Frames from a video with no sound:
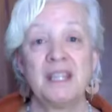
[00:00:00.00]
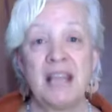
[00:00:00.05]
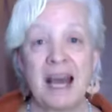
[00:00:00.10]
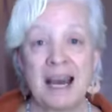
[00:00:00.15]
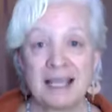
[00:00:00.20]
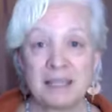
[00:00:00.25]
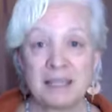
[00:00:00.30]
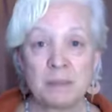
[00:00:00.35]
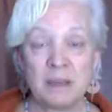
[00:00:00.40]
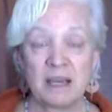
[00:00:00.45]

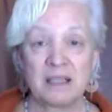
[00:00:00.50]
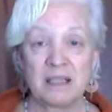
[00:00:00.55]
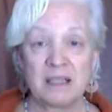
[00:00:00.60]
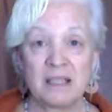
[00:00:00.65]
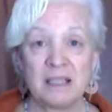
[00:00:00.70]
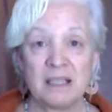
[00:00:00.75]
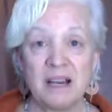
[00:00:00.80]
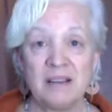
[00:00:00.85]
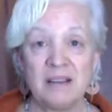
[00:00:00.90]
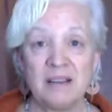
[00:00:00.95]

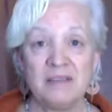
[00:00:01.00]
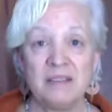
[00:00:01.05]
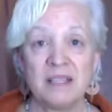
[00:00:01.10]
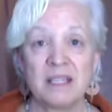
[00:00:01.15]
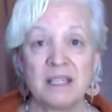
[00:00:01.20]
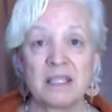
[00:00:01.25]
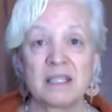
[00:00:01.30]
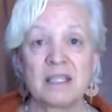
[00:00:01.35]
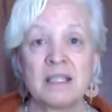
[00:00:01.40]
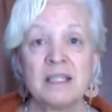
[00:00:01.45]
aspect of
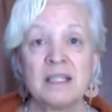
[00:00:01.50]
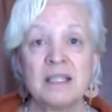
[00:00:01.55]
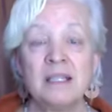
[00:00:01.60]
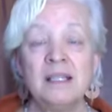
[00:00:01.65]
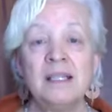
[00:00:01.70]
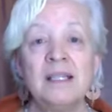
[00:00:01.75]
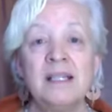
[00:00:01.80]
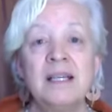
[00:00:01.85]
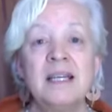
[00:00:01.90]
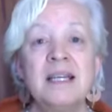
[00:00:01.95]
this
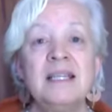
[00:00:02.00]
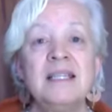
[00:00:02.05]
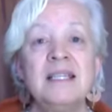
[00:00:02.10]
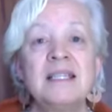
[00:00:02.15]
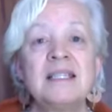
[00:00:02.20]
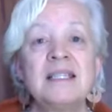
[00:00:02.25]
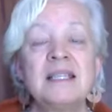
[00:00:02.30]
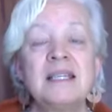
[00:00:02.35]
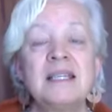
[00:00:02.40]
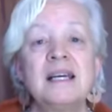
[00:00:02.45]

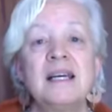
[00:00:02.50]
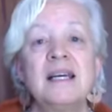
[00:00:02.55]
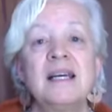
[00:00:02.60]
is